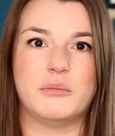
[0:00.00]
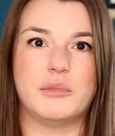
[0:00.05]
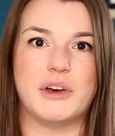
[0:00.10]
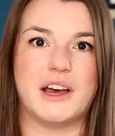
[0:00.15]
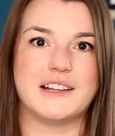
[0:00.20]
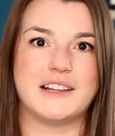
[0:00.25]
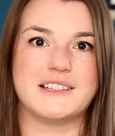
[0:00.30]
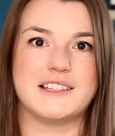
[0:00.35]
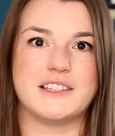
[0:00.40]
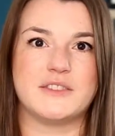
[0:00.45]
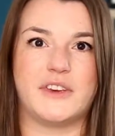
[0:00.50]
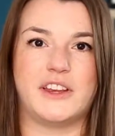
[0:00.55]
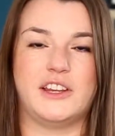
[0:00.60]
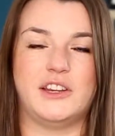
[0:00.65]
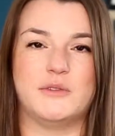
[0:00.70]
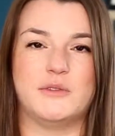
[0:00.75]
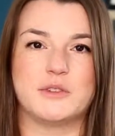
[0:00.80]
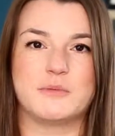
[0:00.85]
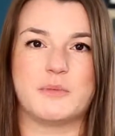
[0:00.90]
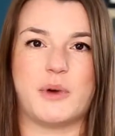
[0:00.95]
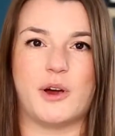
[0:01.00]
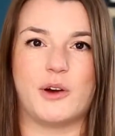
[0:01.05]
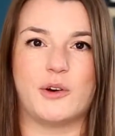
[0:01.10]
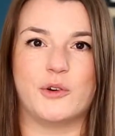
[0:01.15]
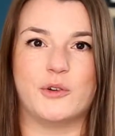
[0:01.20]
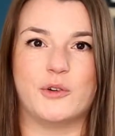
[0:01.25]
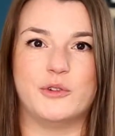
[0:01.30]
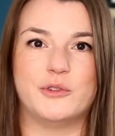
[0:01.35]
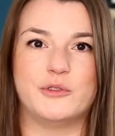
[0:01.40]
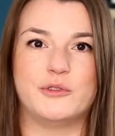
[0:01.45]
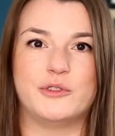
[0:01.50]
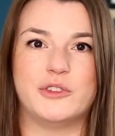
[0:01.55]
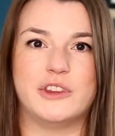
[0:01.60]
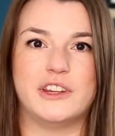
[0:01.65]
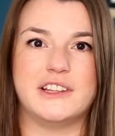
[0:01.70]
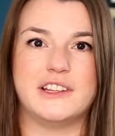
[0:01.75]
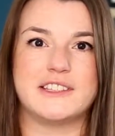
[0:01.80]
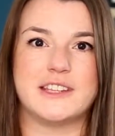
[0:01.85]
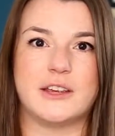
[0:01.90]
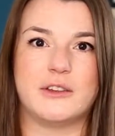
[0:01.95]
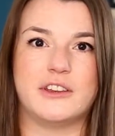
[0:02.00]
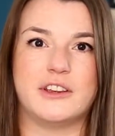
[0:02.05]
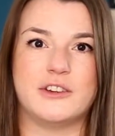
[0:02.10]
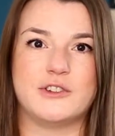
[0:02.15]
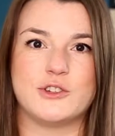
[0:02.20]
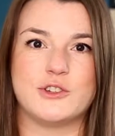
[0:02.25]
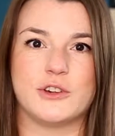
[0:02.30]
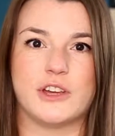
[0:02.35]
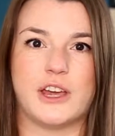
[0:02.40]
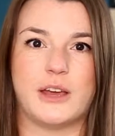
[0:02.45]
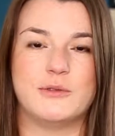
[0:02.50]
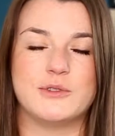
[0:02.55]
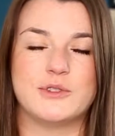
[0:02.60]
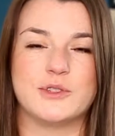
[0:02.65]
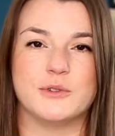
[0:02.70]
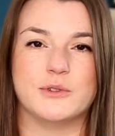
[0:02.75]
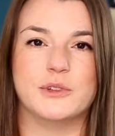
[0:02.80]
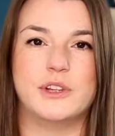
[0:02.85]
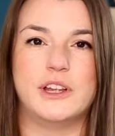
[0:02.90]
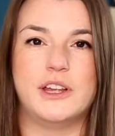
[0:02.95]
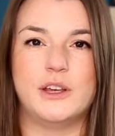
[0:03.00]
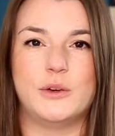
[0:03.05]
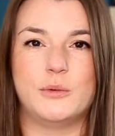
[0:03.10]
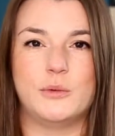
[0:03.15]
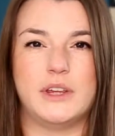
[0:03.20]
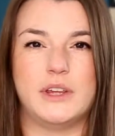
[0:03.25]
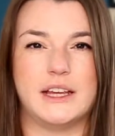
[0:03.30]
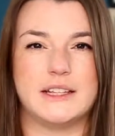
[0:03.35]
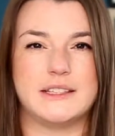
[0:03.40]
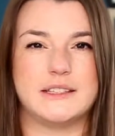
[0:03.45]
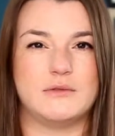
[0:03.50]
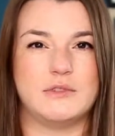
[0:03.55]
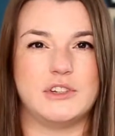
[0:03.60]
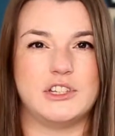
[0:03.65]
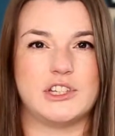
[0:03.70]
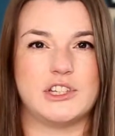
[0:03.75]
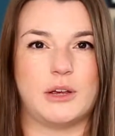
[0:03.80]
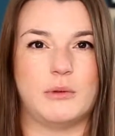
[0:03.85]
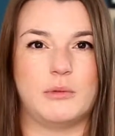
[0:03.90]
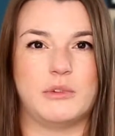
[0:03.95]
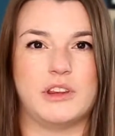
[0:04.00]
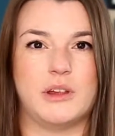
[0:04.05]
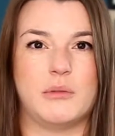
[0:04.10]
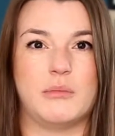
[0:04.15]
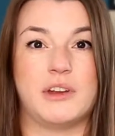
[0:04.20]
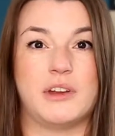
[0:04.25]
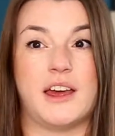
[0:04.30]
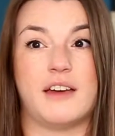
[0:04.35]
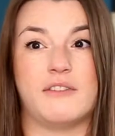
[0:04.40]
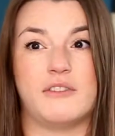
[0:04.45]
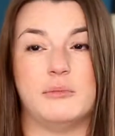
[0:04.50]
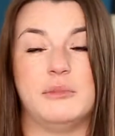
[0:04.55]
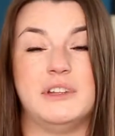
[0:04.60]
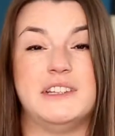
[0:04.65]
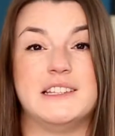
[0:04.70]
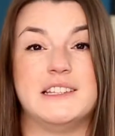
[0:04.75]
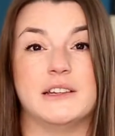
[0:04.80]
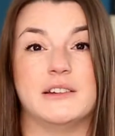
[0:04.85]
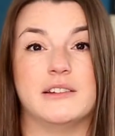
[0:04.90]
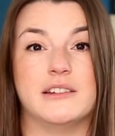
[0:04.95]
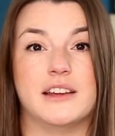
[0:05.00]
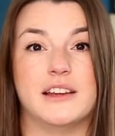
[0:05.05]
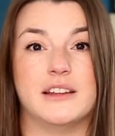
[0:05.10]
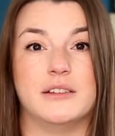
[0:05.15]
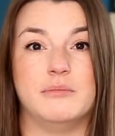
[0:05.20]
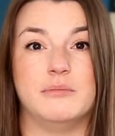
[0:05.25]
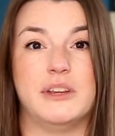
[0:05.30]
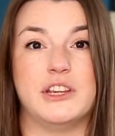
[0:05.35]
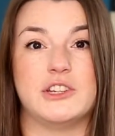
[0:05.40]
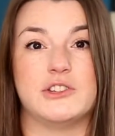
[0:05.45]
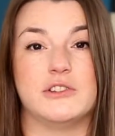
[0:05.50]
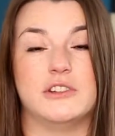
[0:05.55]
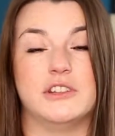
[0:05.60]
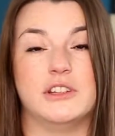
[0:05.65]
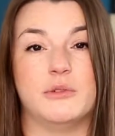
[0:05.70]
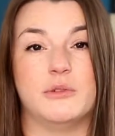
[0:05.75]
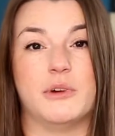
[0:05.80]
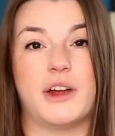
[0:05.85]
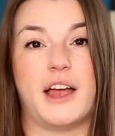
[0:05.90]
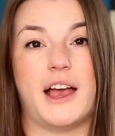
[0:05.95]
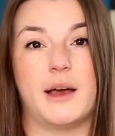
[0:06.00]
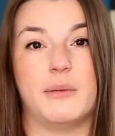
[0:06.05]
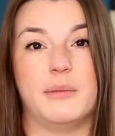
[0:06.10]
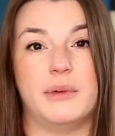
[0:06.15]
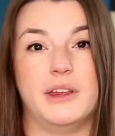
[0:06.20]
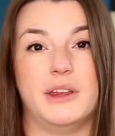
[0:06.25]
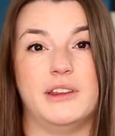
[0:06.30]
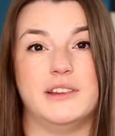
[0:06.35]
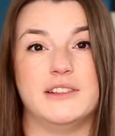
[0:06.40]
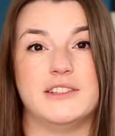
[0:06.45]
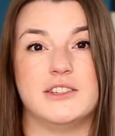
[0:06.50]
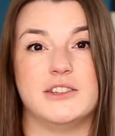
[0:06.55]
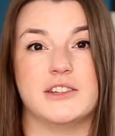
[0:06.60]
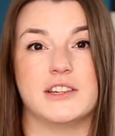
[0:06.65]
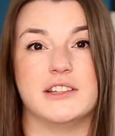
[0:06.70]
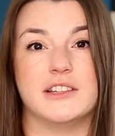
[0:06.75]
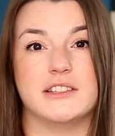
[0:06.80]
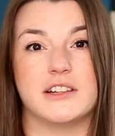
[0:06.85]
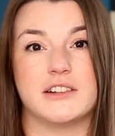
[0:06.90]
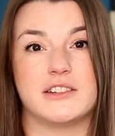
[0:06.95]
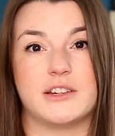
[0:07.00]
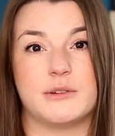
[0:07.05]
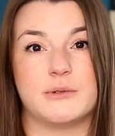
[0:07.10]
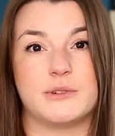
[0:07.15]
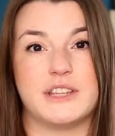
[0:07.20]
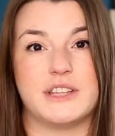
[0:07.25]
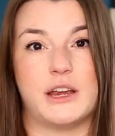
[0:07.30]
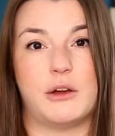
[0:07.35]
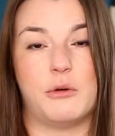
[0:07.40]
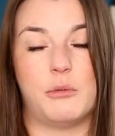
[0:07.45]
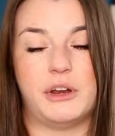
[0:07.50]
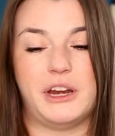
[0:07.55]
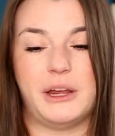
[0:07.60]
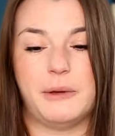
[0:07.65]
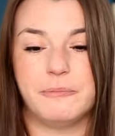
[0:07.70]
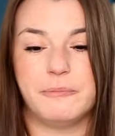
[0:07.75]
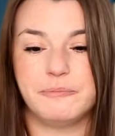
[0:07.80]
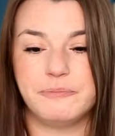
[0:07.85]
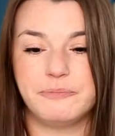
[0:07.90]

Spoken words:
But as this venue was part of the South Ayrshire Council, we had to reach out with them and have a meeting and make sure that they were happy to conduct our ceremony.